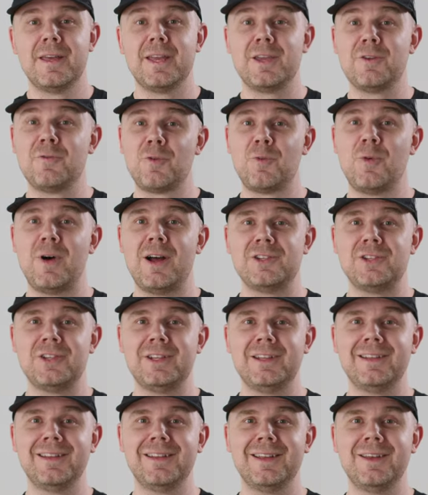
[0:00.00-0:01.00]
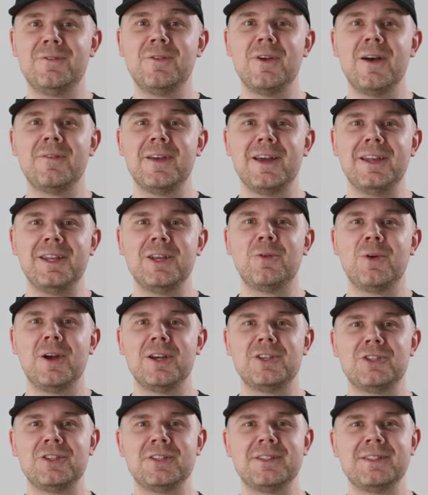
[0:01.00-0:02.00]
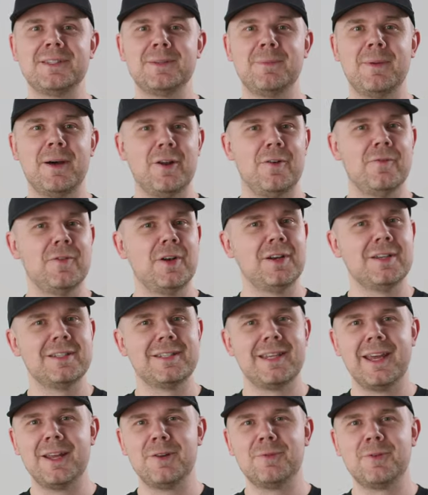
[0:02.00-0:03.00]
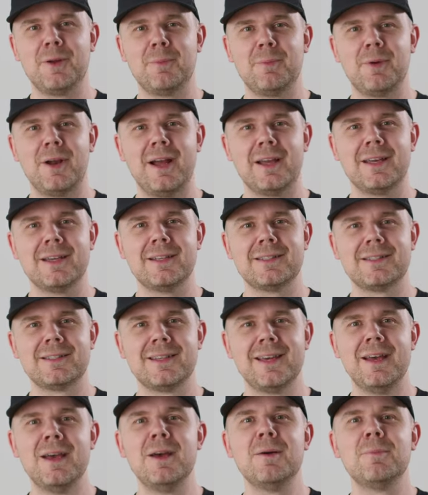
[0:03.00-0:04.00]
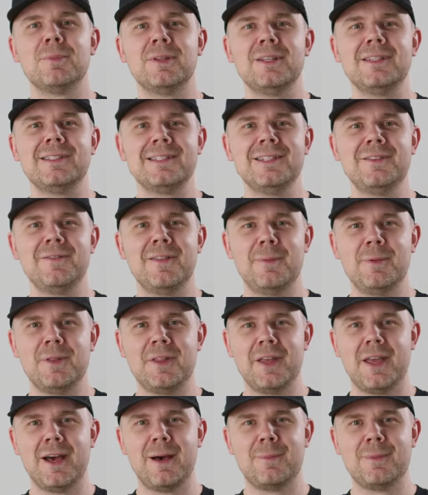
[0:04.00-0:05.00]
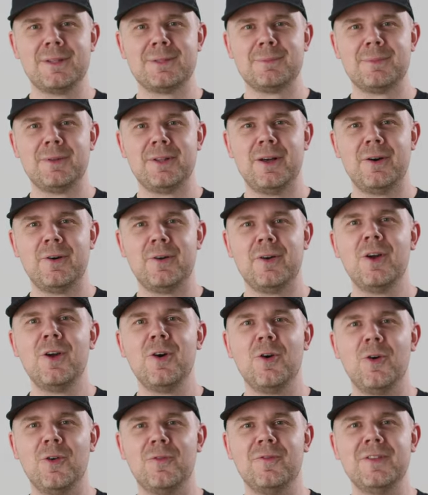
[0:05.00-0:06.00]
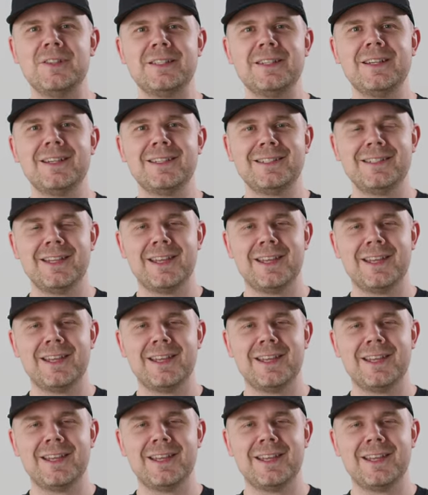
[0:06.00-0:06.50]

Thank you for watching. If you have any questions about our various handrail brackets, please leave them in the comments below or visit us